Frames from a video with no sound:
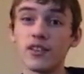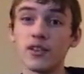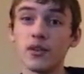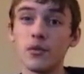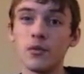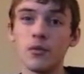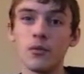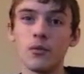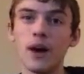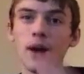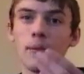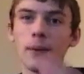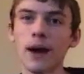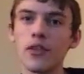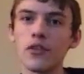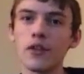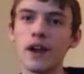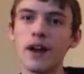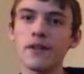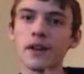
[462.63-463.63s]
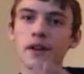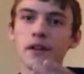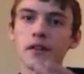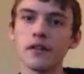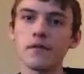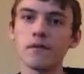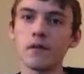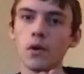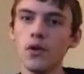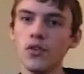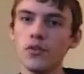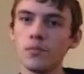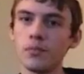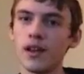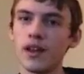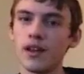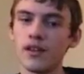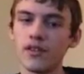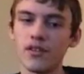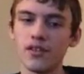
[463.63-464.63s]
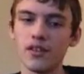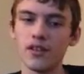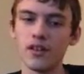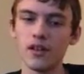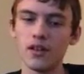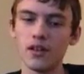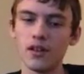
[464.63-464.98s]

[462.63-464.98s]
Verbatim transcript: so why bother having it in the first place?